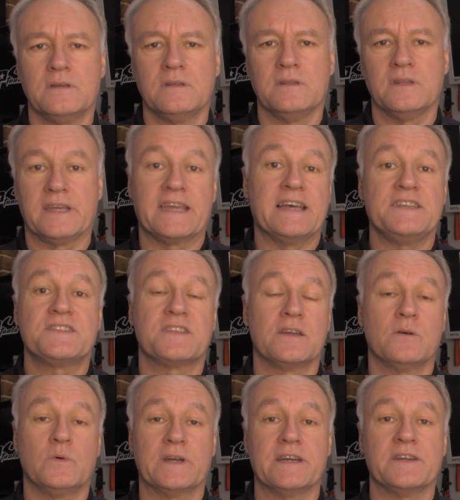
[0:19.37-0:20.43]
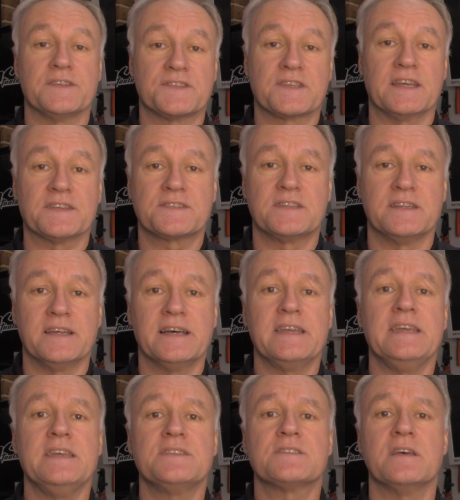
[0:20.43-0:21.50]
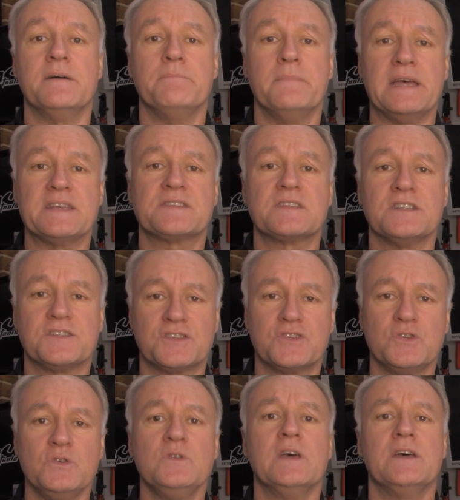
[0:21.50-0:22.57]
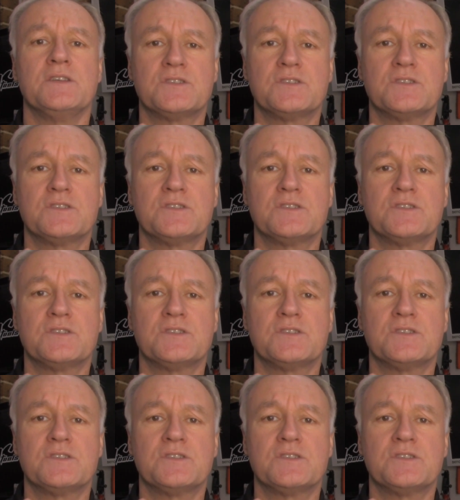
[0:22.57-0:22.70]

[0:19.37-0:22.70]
The case that I want to discuss today is a Mazda2